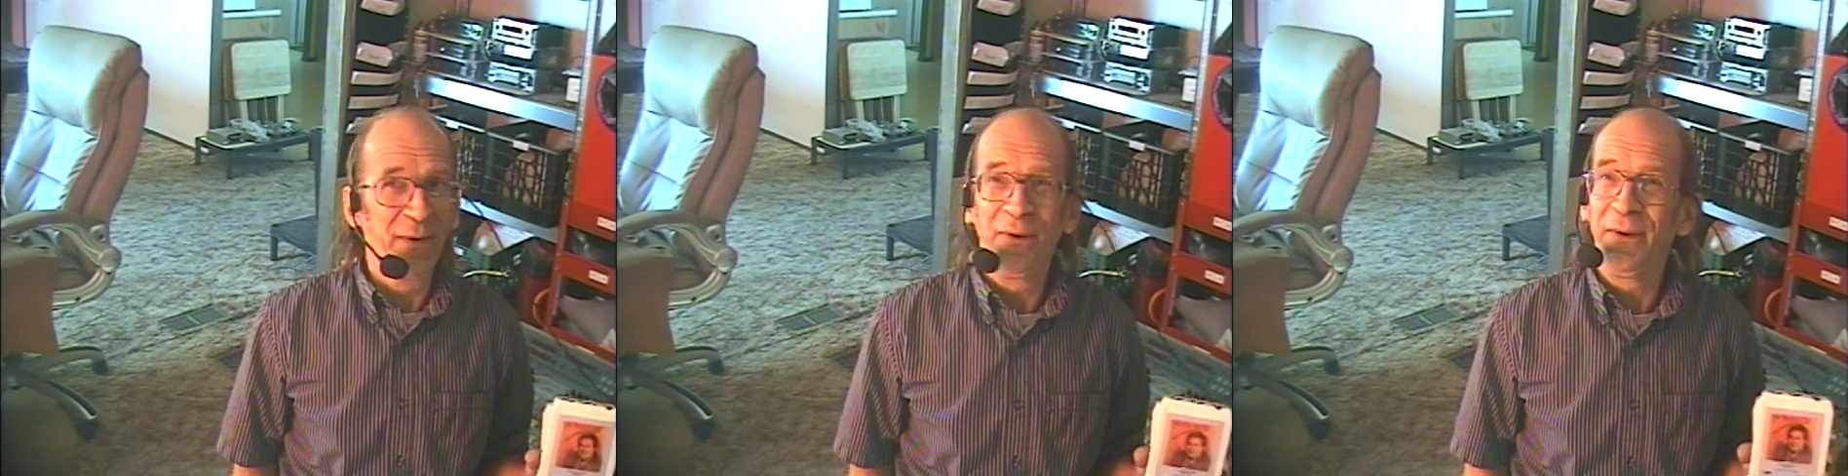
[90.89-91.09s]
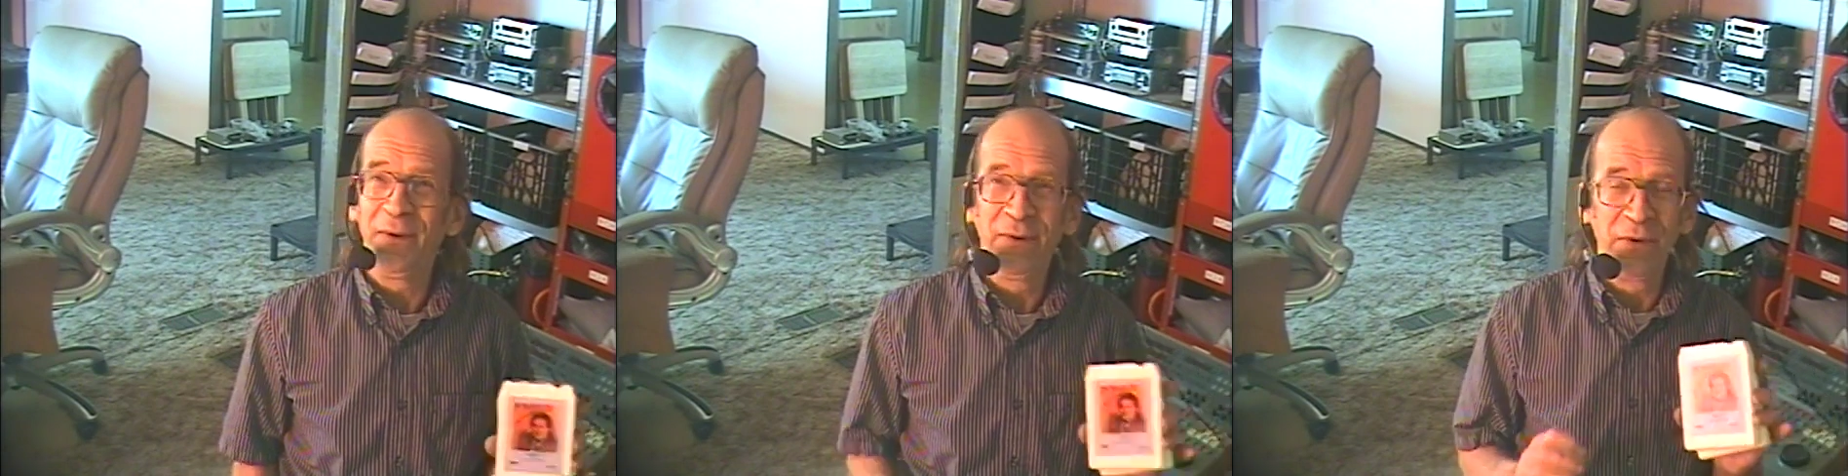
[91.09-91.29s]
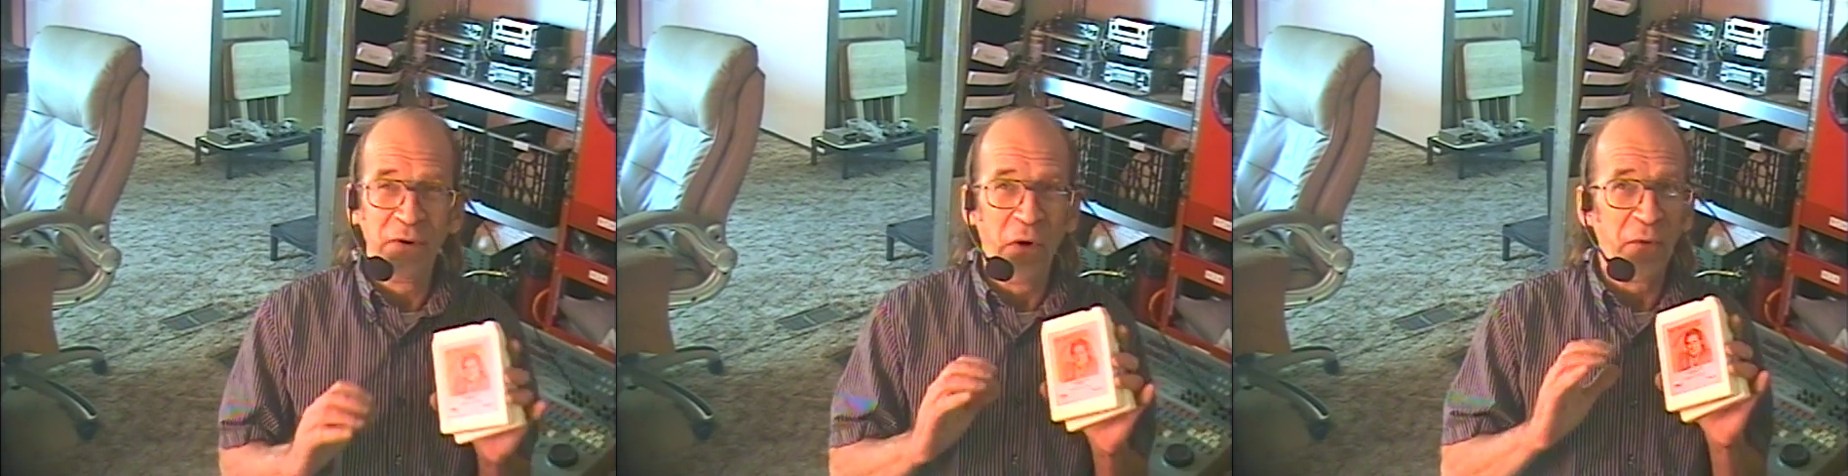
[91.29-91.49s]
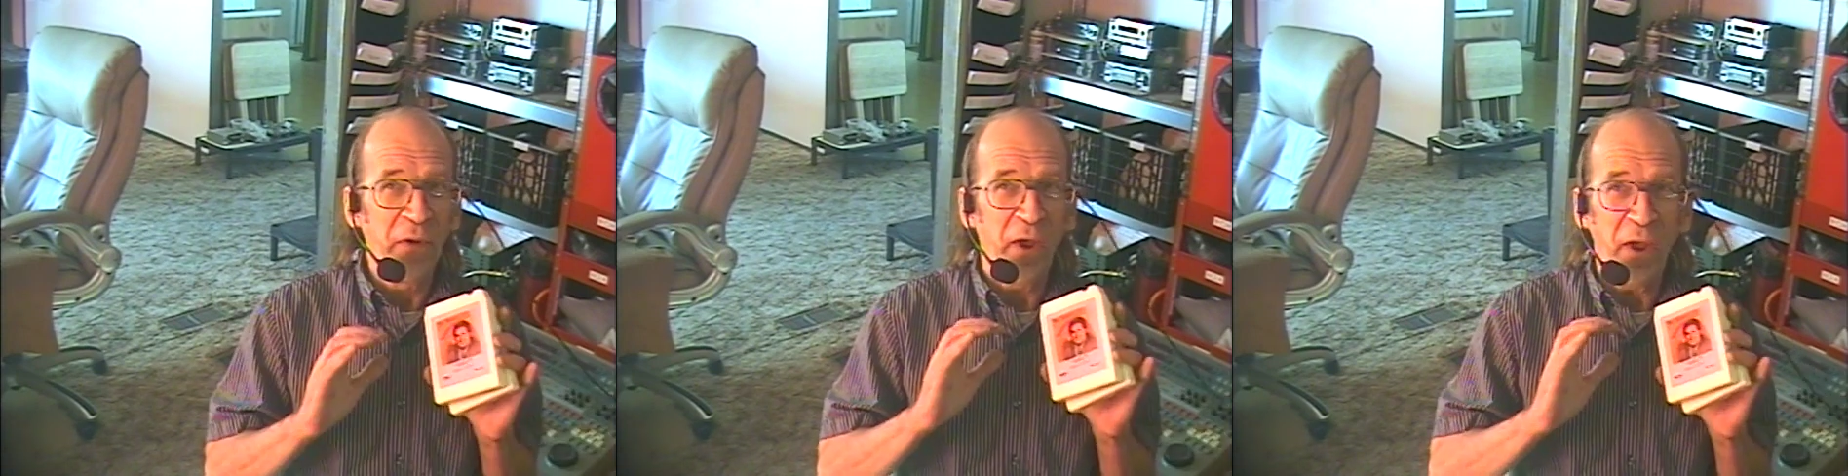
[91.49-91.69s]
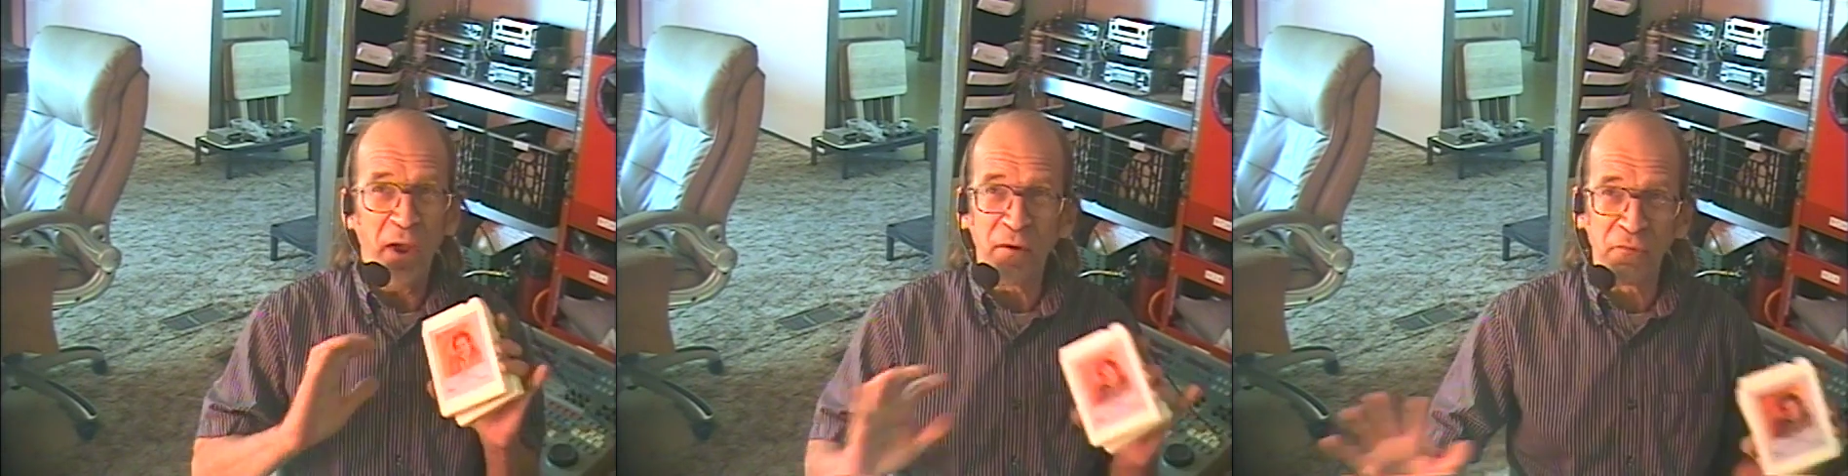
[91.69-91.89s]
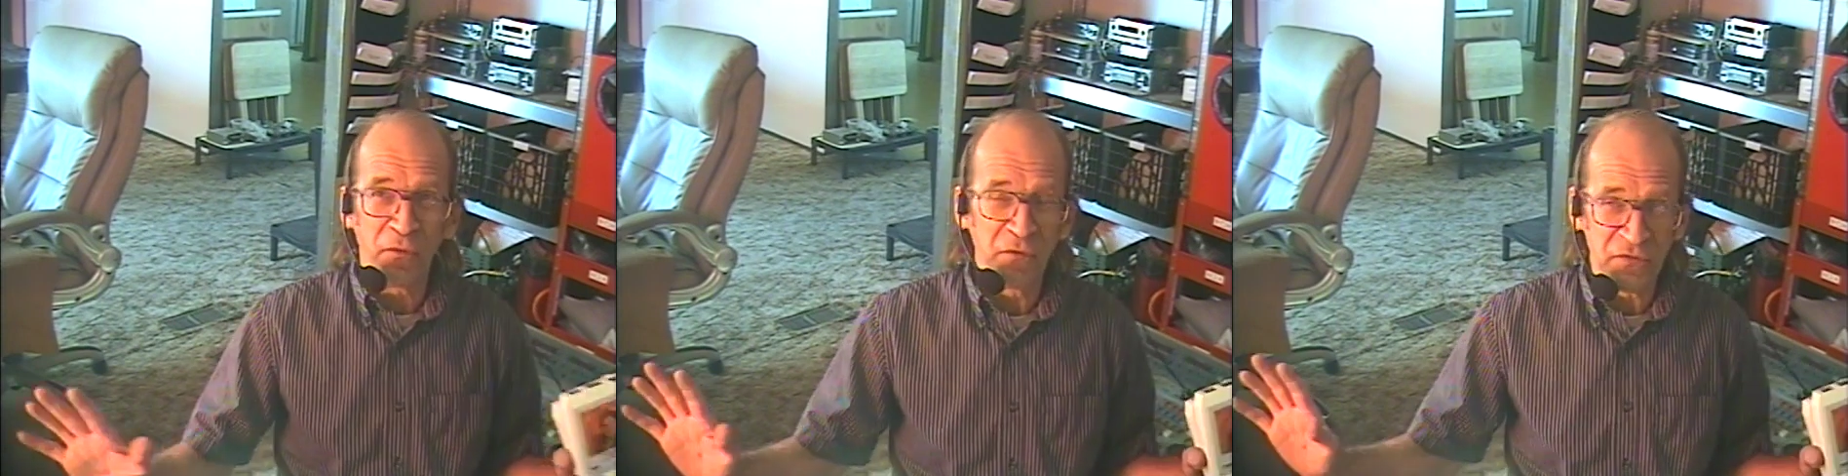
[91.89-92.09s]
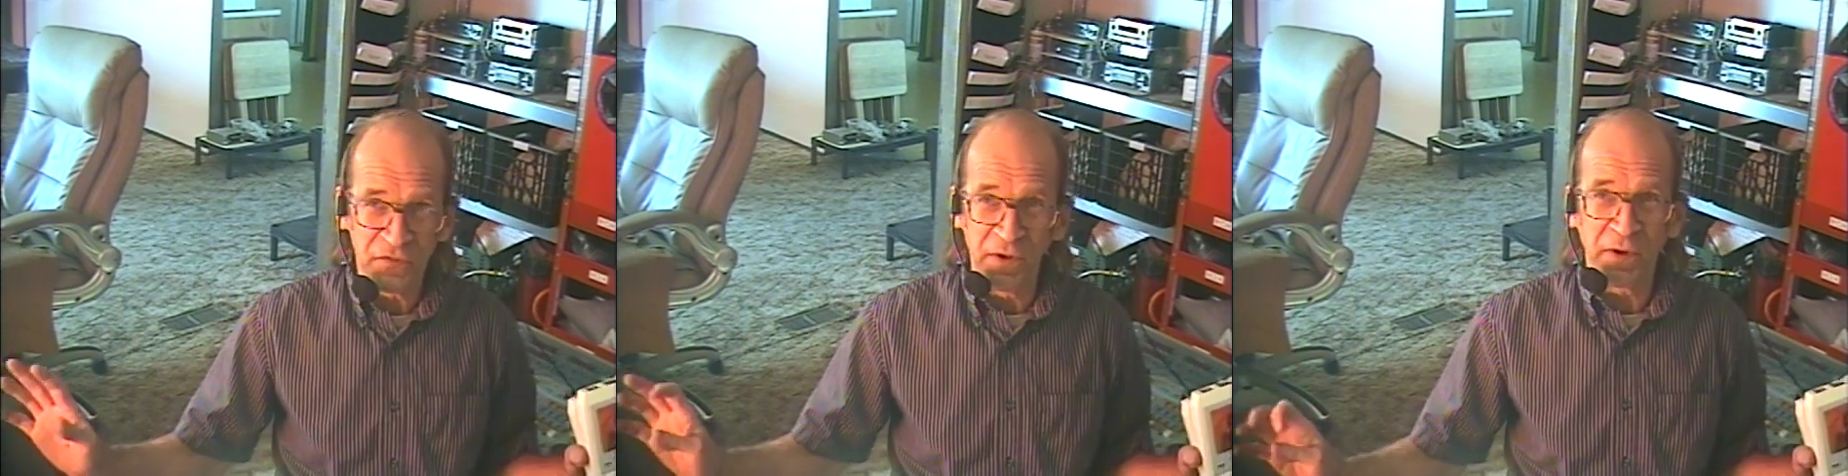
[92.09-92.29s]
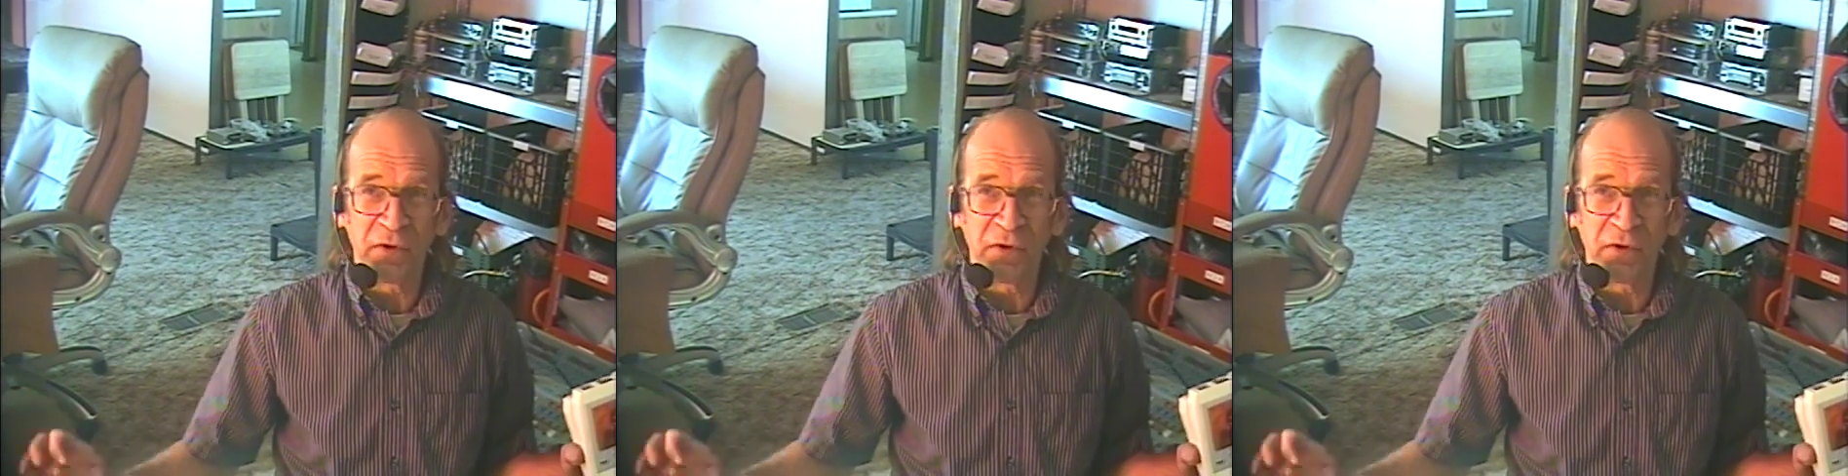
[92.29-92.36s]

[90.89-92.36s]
You don't ever stick a